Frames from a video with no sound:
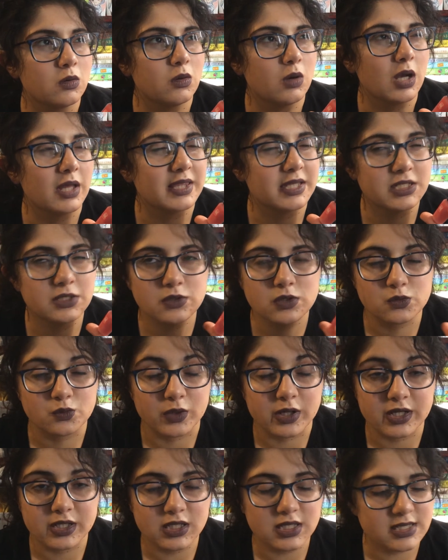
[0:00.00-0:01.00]
I think she was
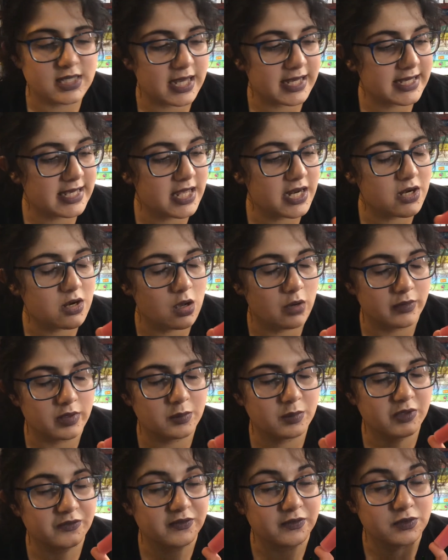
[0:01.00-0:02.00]
wearing this. I cannot
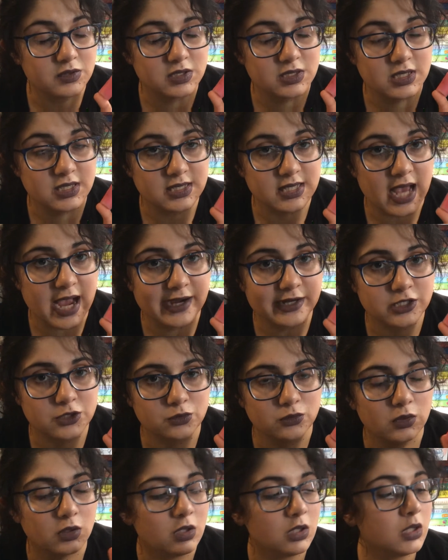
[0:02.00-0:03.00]
remember if it was this
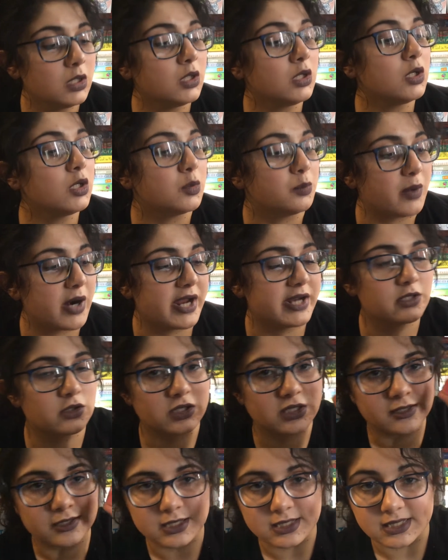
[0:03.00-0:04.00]
actual brand or
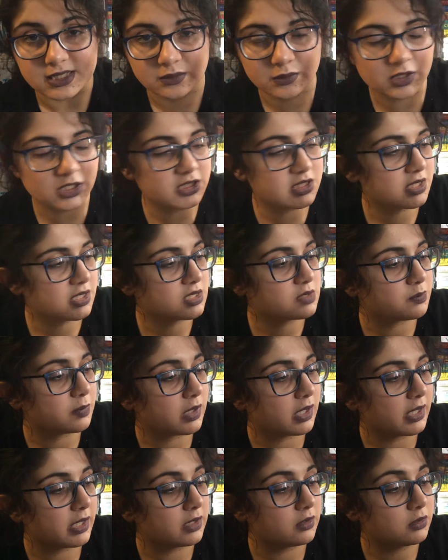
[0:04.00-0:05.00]
something similar to this,
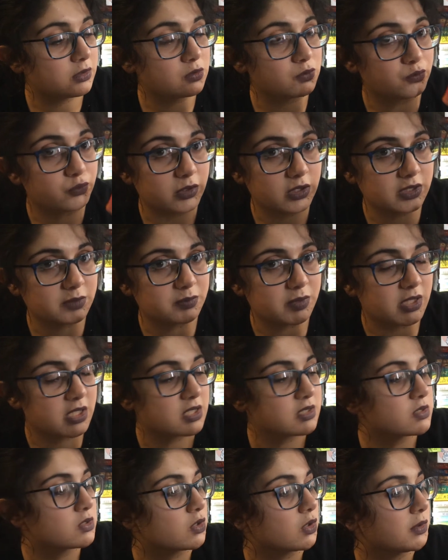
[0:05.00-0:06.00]
but it looked really pretty.
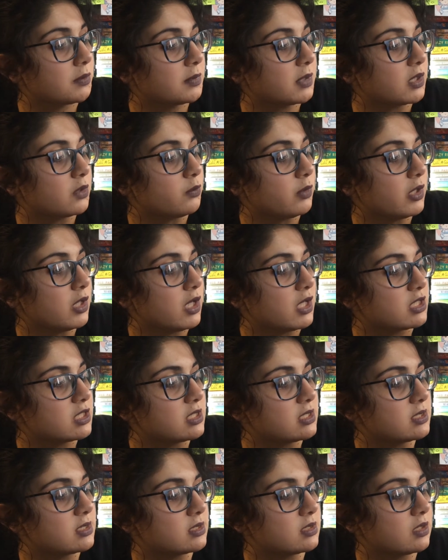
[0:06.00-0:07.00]
So I'm like, why not?
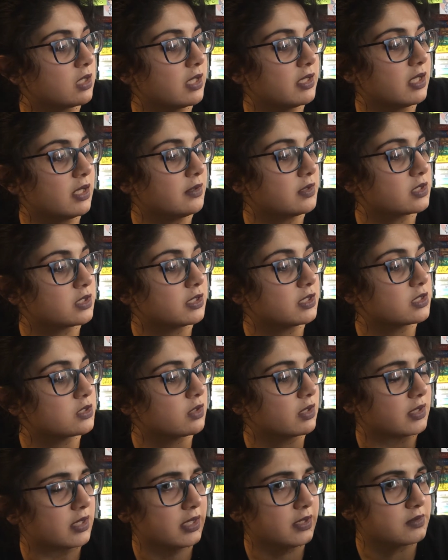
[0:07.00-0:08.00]
She said that it's good, so
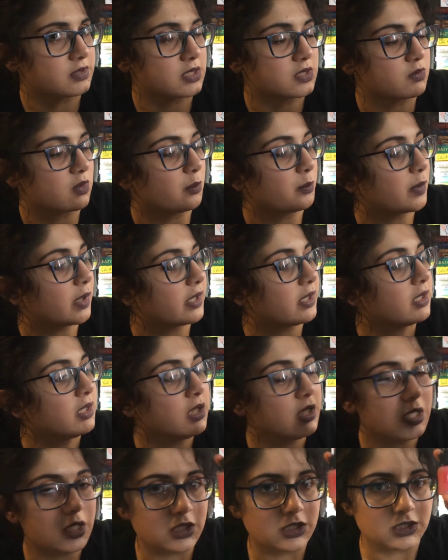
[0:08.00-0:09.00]
I think it was this one. But
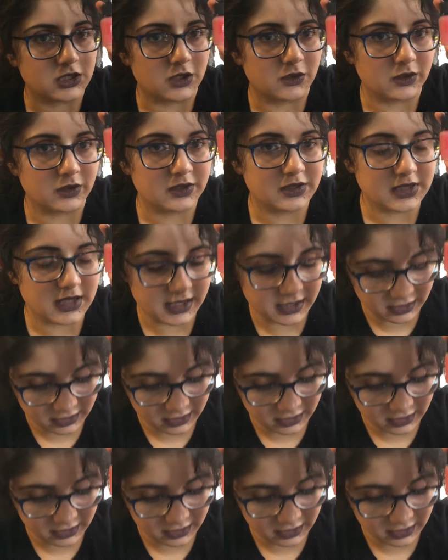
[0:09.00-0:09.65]
so it looks like